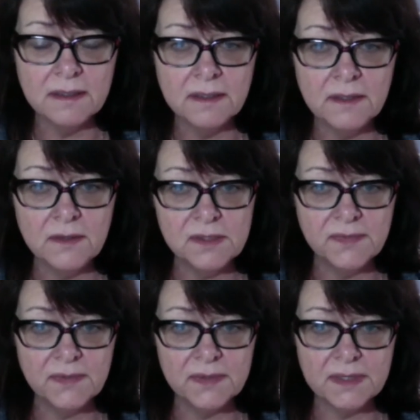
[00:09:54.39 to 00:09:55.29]

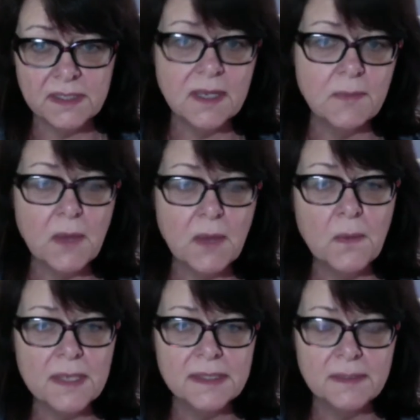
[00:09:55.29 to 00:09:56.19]
useful to think about, well,
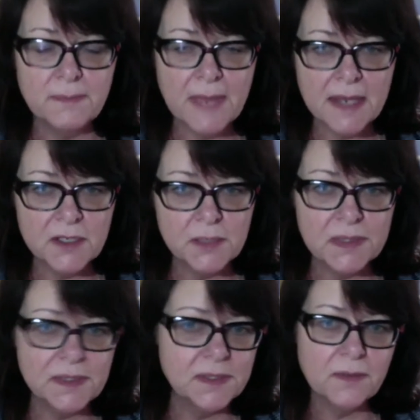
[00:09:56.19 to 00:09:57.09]
what's the
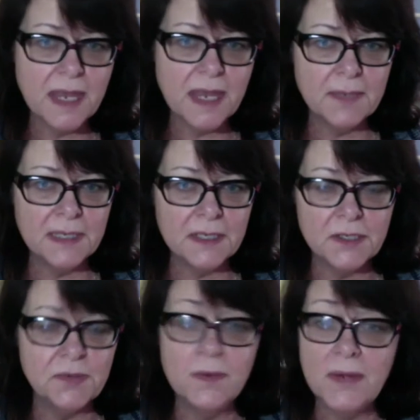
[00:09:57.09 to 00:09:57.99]
management's domain, because
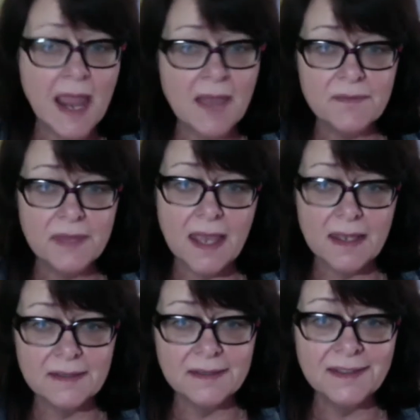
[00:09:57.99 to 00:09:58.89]
you don't have that.